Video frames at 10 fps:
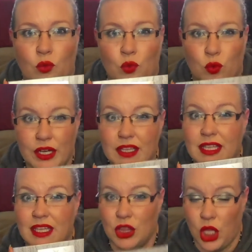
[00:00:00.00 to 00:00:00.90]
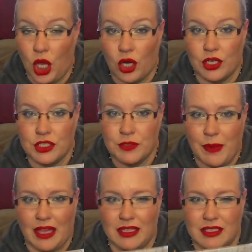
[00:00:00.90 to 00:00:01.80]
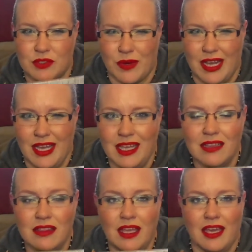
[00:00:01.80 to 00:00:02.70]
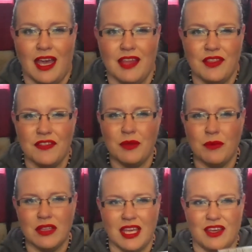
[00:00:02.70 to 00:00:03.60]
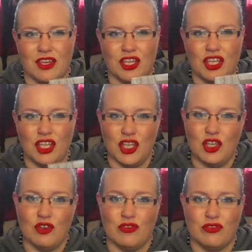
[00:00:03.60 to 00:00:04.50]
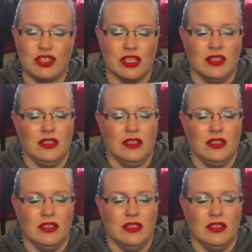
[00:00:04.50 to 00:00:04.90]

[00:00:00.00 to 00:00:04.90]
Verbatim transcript: really large palettes, right? Like I thought they were like huge.